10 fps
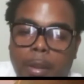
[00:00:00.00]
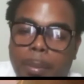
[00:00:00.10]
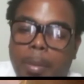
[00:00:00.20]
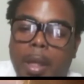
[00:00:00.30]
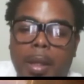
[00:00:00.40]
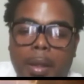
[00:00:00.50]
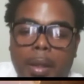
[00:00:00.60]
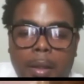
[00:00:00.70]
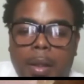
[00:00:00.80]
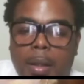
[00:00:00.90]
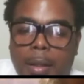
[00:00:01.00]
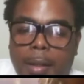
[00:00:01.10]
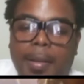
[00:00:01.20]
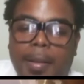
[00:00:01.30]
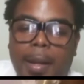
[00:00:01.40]
Man,
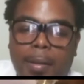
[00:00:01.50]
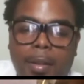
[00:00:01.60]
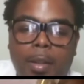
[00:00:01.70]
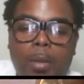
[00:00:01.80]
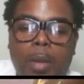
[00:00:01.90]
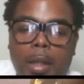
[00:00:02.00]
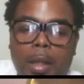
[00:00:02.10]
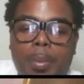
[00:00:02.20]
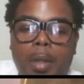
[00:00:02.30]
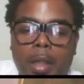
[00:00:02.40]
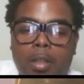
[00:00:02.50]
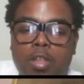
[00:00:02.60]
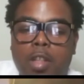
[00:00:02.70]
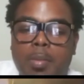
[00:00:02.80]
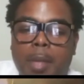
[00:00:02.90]
that's an excellent way to put it.
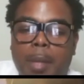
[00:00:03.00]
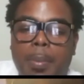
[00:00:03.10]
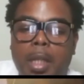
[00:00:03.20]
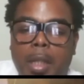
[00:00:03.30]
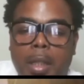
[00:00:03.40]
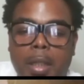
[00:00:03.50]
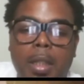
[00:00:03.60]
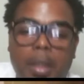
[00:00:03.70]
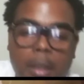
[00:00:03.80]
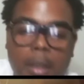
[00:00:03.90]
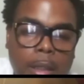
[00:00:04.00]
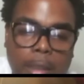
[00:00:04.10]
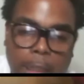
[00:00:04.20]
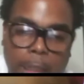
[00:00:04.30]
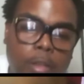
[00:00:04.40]
Stretch my pen, yeah.
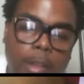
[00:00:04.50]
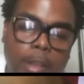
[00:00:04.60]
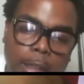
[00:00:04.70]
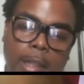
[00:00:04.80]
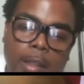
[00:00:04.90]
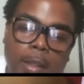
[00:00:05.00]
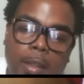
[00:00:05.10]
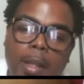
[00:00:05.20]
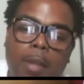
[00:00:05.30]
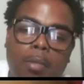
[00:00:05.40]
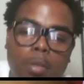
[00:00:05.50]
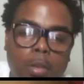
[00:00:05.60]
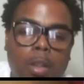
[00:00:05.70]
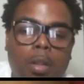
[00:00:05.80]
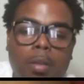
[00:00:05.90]
Take you to another level.
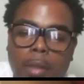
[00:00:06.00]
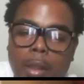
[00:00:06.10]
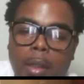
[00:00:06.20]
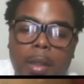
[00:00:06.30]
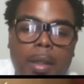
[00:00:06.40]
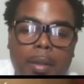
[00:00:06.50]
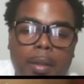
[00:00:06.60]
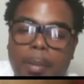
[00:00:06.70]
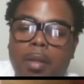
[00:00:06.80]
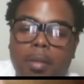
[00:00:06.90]
You know what I'm saying? Like make you,